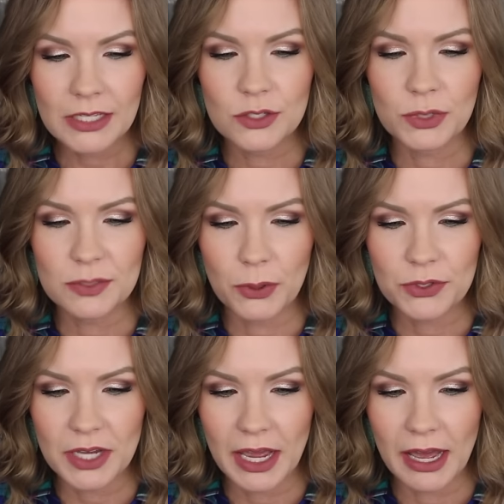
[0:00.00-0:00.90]
So it's
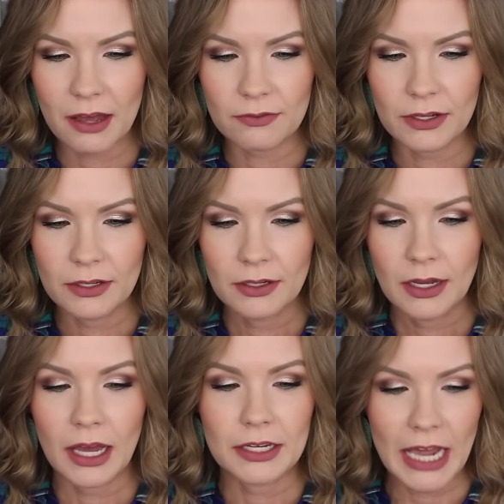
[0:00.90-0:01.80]
supposed to have
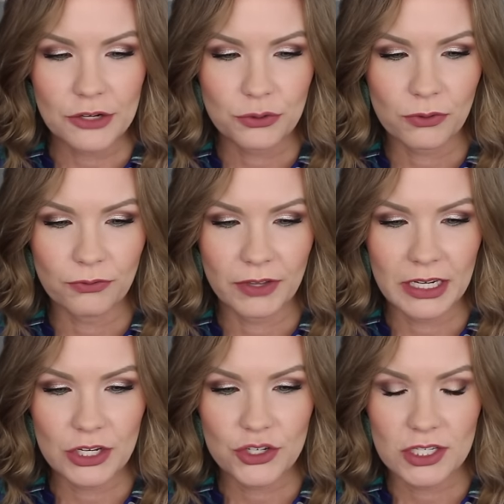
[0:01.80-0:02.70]
a natural
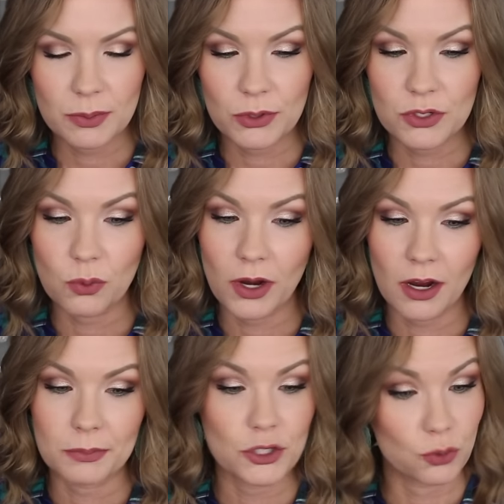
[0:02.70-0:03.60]
finish, it's supposed to wear
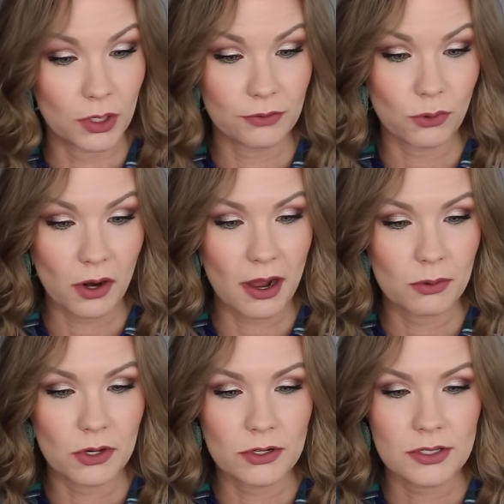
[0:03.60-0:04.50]
up to 24
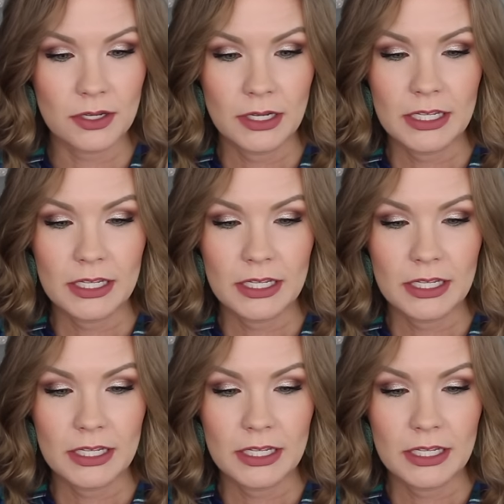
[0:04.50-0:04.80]
hours,